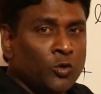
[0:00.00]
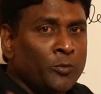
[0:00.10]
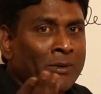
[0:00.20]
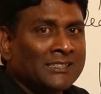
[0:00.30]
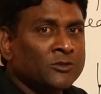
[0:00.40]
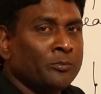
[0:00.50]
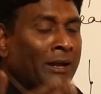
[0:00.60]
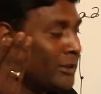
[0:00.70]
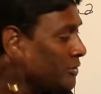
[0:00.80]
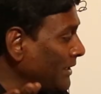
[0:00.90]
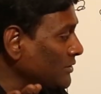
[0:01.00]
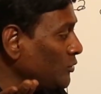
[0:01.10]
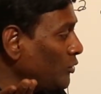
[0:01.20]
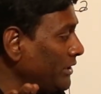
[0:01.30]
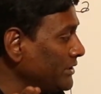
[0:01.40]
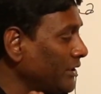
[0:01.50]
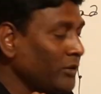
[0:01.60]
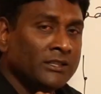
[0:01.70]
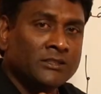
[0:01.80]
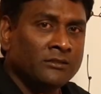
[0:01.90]
going to maximum. Maximum voltage
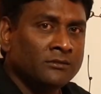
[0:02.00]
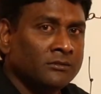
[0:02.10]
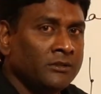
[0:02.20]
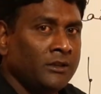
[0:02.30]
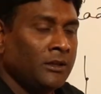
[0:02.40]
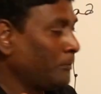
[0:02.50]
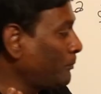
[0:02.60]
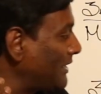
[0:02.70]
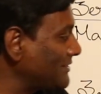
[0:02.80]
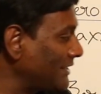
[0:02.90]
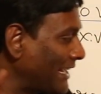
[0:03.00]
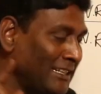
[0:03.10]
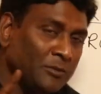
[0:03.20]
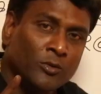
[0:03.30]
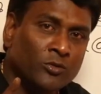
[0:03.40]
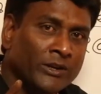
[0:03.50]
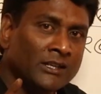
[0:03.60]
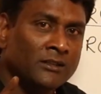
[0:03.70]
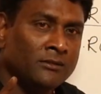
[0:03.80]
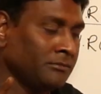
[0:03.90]
regulation plus lagging power
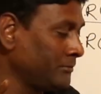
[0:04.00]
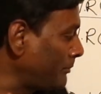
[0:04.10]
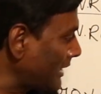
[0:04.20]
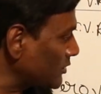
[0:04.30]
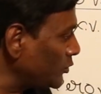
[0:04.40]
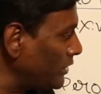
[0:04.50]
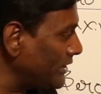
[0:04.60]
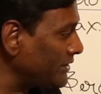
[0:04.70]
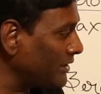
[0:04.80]
factor. Maximum voltage